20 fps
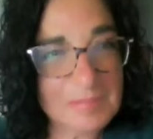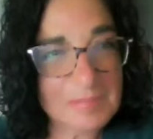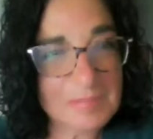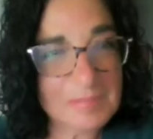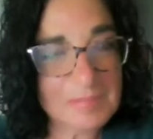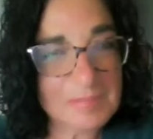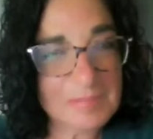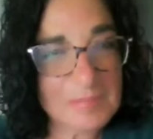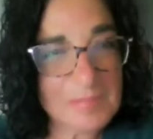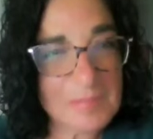
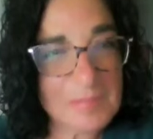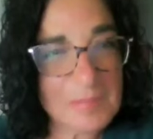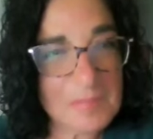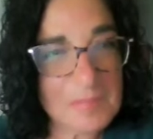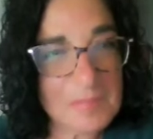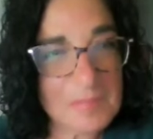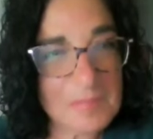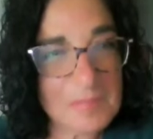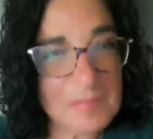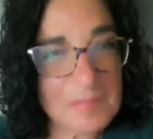
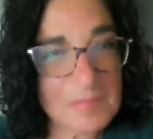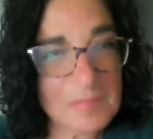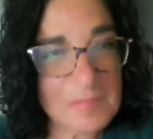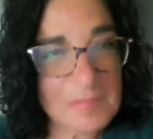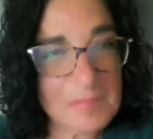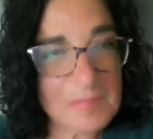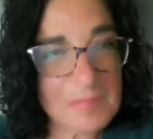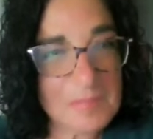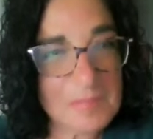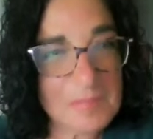
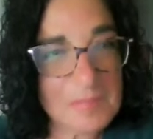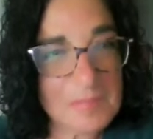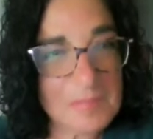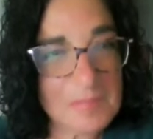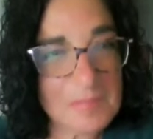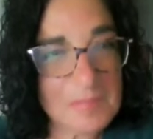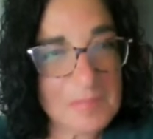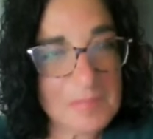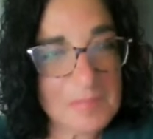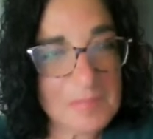
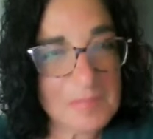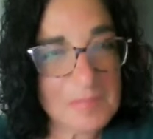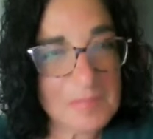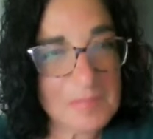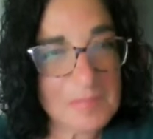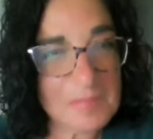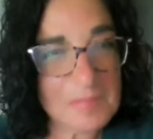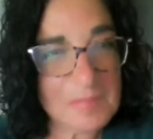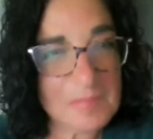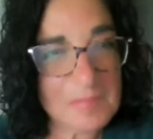
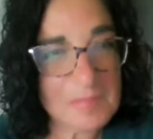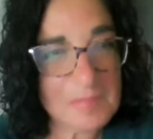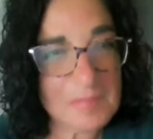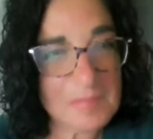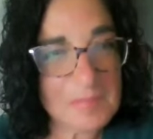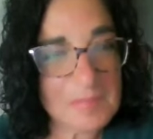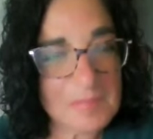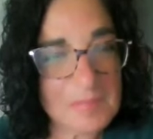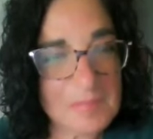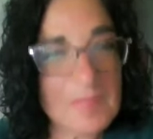
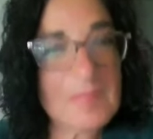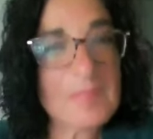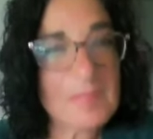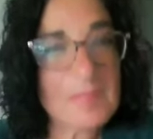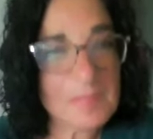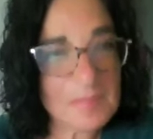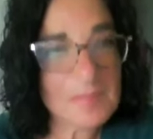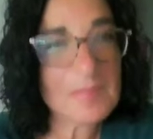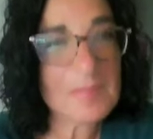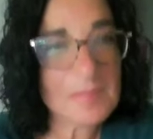
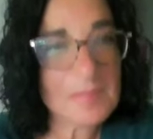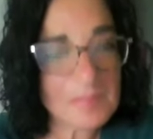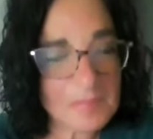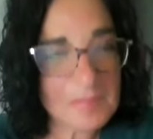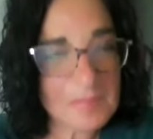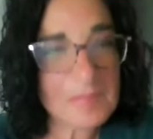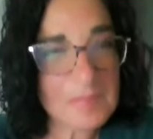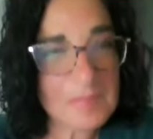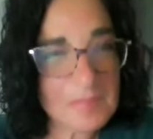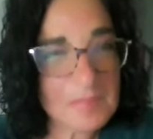
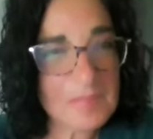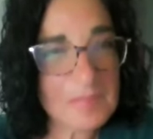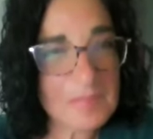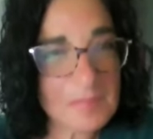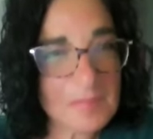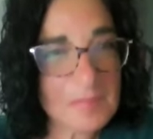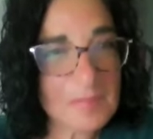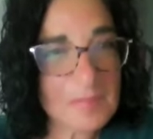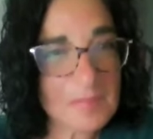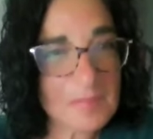
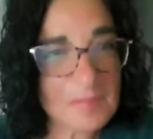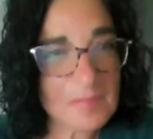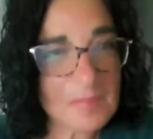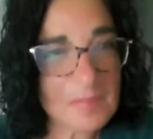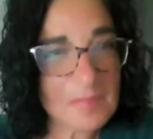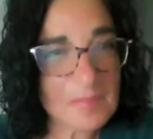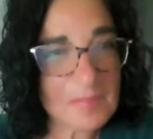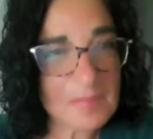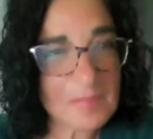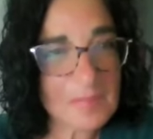
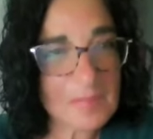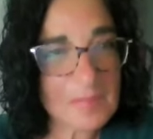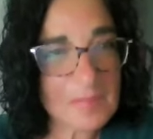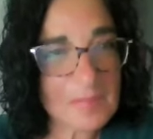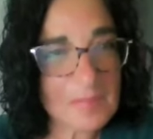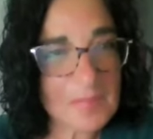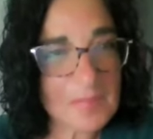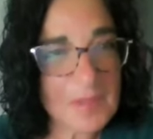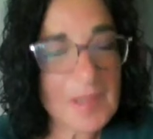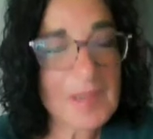
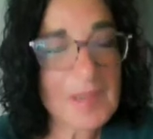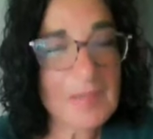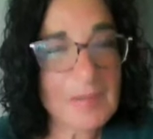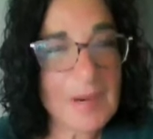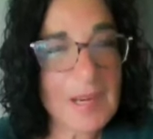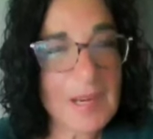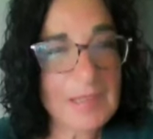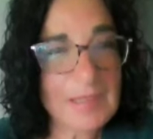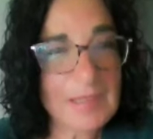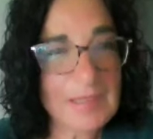
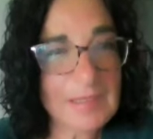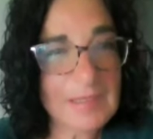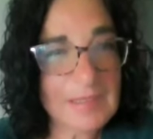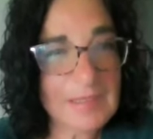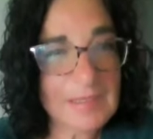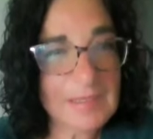(not speaking)